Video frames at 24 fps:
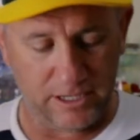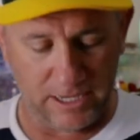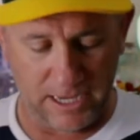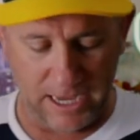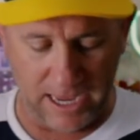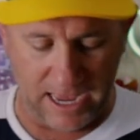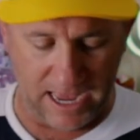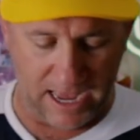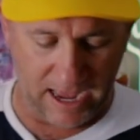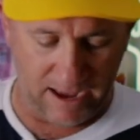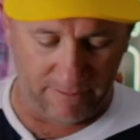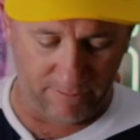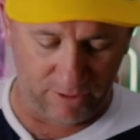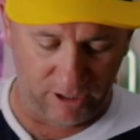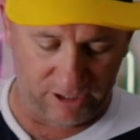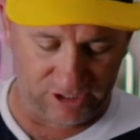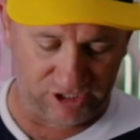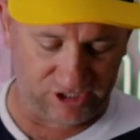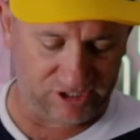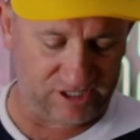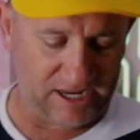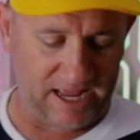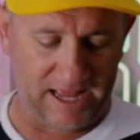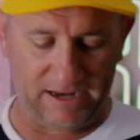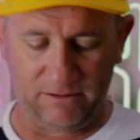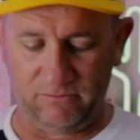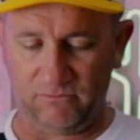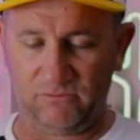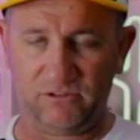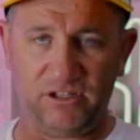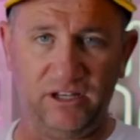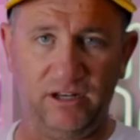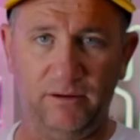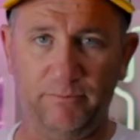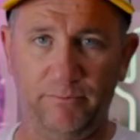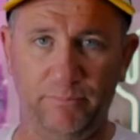I just
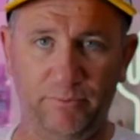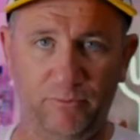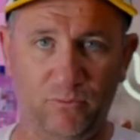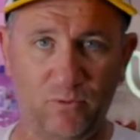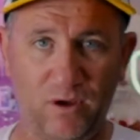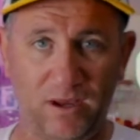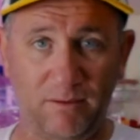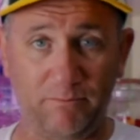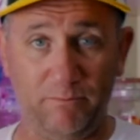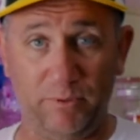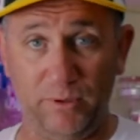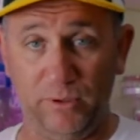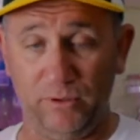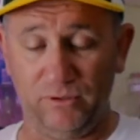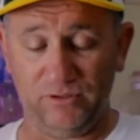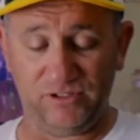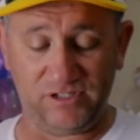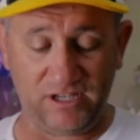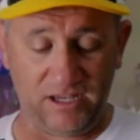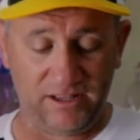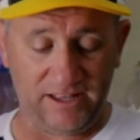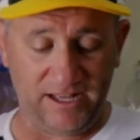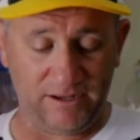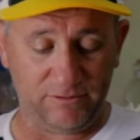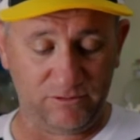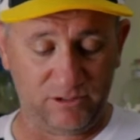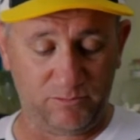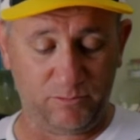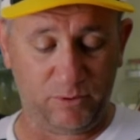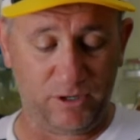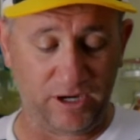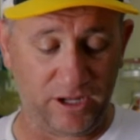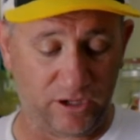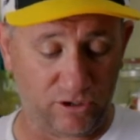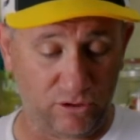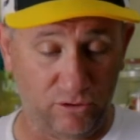did a quick build, so that was
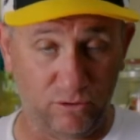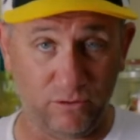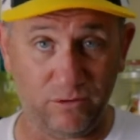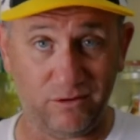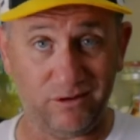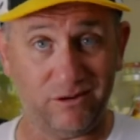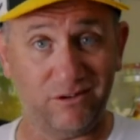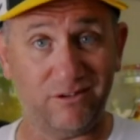pretty cool.